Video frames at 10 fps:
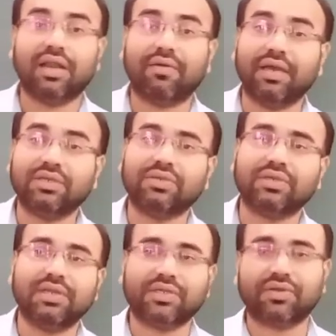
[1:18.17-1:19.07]
Now
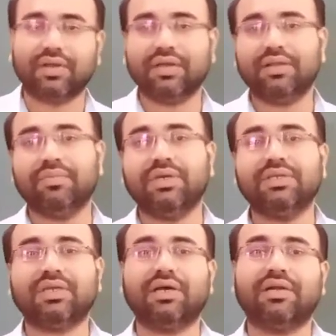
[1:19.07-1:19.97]
isosceles triangle
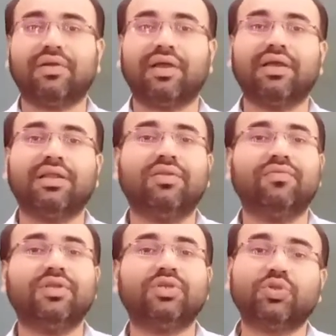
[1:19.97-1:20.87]
means a triangle in
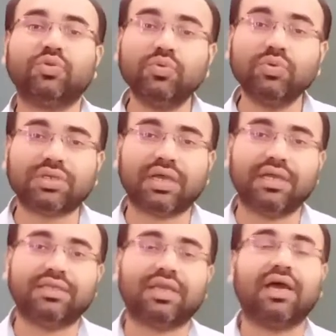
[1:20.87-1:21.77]
which two
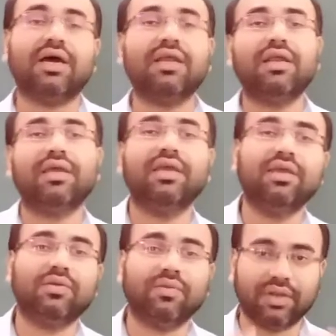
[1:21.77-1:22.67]
sides are
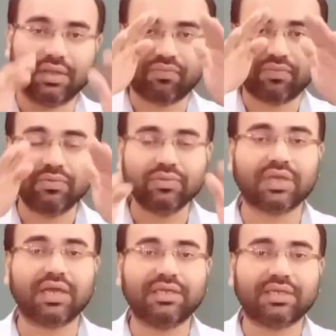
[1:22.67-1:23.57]
equal. If two
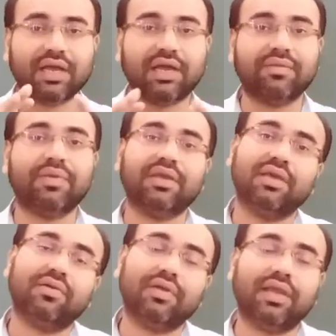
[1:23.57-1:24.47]
sides are
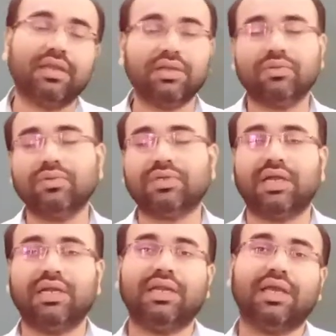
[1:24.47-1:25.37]
being equal, any two
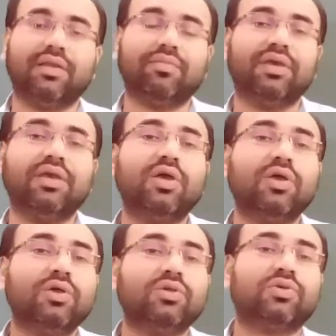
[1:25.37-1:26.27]
sides it can
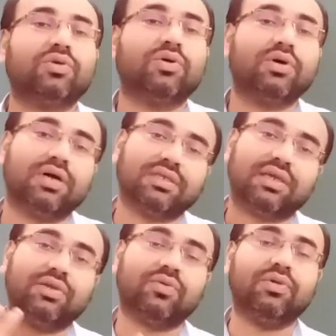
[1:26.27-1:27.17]
be. So as
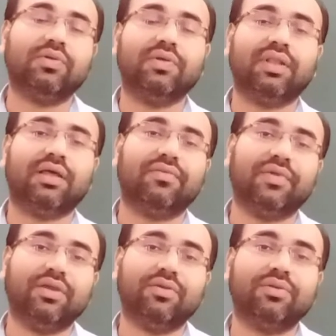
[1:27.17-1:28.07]
I told you in the
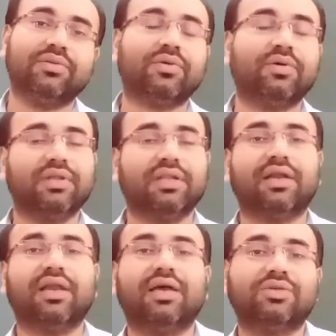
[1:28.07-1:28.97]
video also, or in the
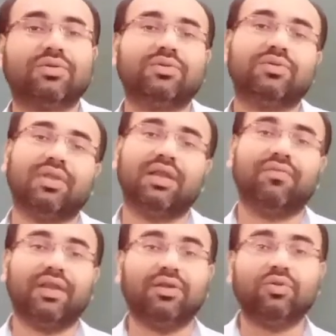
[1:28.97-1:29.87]
class also, that
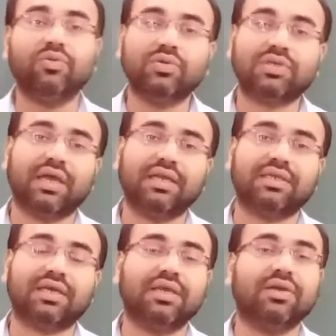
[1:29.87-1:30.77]
when two
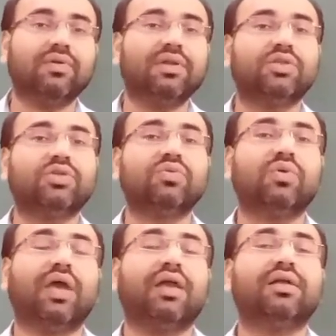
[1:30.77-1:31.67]
sides are equal, its
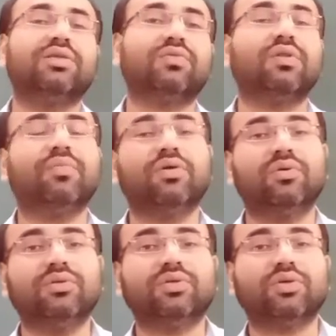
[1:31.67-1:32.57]
two angles will be
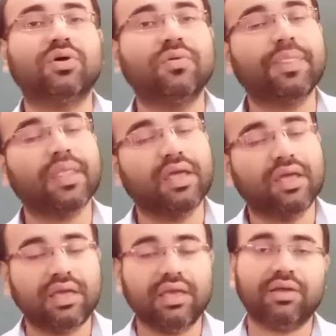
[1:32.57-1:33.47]

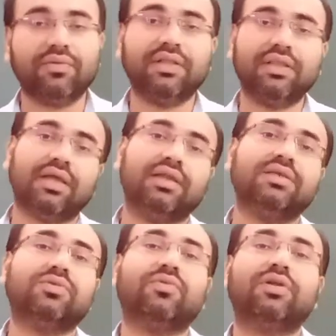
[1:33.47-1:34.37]
also equal. That
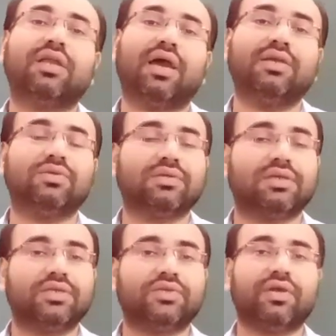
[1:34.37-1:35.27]
is what
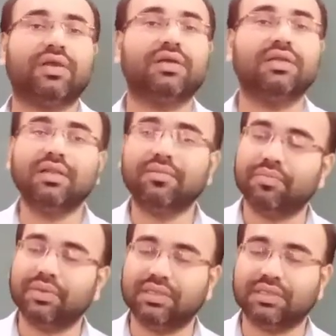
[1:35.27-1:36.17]
isosceles triangle
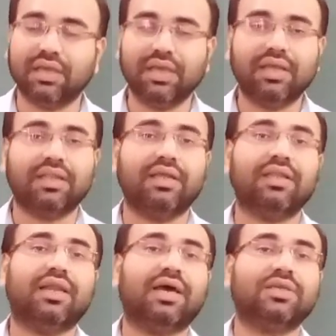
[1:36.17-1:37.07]
means. Then
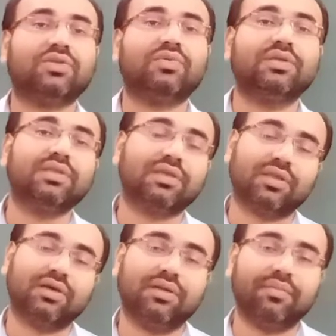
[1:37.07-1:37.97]
the last one, the
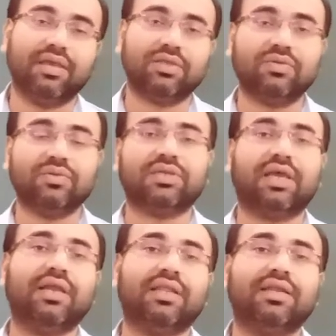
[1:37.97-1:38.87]
third based on
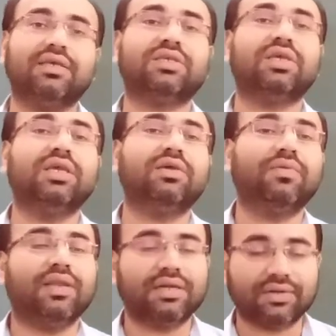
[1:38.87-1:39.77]
side, that is
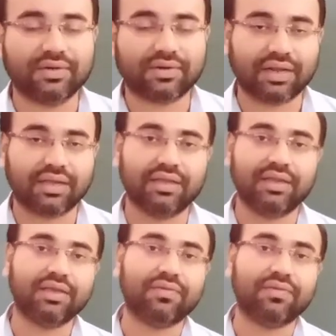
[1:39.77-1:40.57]
equilateral triangle.